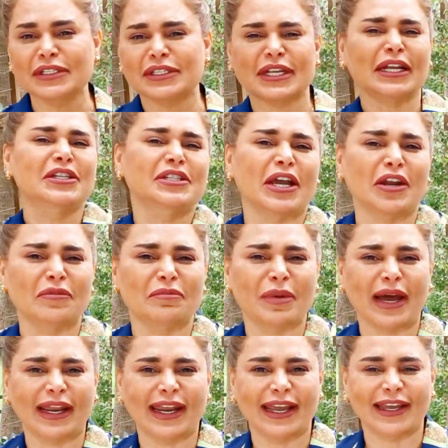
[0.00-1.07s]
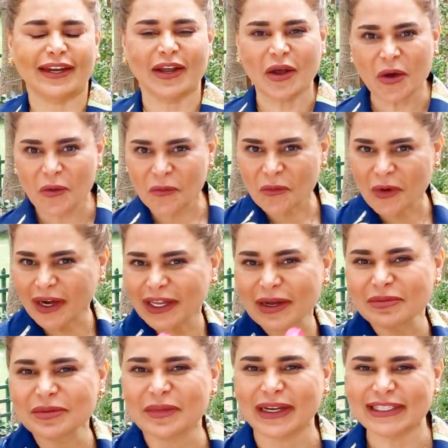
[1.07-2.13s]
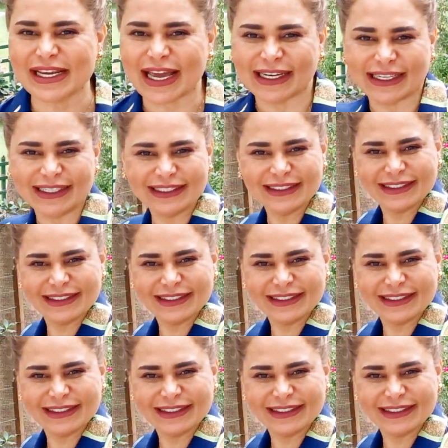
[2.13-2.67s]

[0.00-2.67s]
sunshine of Bahrain. Welcome to my channel.